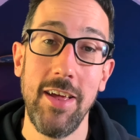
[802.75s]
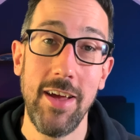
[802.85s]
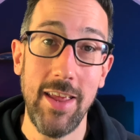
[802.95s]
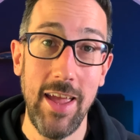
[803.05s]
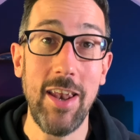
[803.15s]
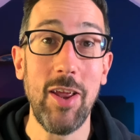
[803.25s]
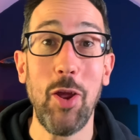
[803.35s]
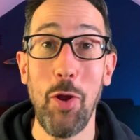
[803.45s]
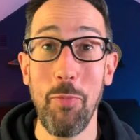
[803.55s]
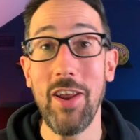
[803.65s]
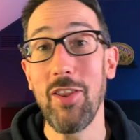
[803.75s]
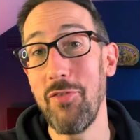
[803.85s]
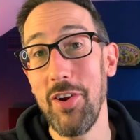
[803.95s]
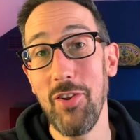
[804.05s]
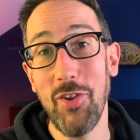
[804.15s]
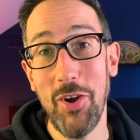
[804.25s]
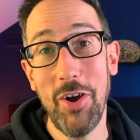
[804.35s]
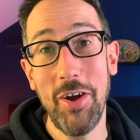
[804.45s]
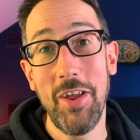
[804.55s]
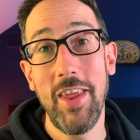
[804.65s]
Again, going back to the very start,